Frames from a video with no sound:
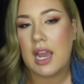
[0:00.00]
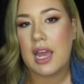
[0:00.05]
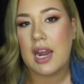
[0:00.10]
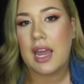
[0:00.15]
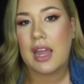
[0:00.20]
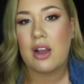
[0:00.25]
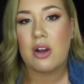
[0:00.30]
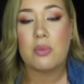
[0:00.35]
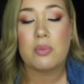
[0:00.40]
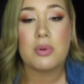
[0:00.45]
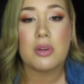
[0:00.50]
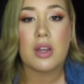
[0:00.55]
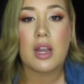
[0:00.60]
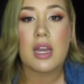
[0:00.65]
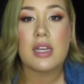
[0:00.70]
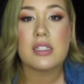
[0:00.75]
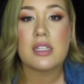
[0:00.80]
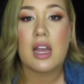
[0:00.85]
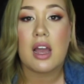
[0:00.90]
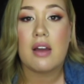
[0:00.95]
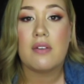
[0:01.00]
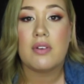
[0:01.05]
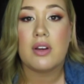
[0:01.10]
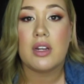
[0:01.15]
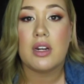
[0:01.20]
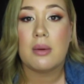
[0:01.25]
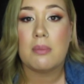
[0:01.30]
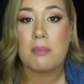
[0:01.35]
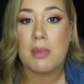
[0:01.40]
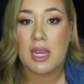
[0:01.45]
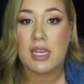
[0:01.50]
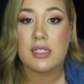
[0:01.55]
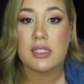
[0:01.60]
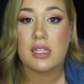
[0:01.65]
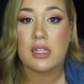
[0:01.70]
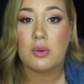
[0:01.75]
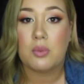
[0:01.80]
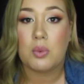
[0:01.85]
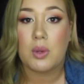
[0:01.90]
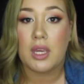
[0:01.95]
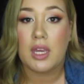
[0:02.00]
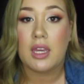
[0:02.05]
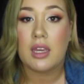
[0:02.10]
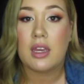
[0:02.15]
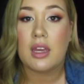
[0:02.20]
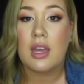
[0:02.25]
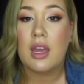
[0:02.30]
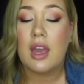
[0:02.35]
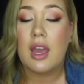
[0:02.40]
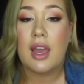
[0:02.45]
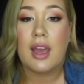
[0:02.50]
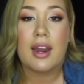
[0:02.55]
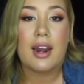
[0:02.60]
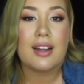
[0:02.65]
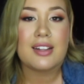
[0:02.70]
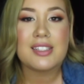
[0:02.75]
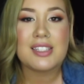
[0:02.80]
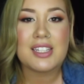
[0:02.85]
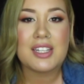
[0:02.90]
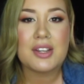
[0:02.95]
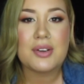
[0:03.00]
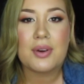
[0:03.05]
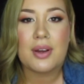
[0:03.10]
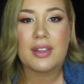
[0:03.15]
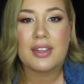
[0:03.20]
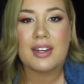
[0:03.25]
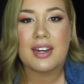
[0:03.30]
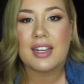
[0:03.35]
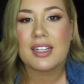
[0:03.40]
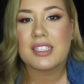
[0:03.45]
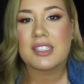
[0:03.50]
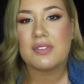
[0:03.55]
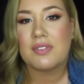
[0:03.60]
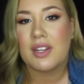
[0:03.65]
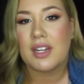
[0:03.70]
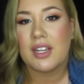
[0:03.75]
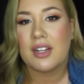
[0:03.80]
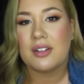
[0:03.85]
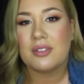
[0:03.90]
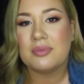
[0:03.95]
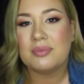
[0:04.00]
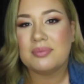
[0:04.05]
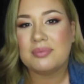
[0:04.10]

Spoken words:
and I hope you guys have an amazing week, and I'll see you on the next video.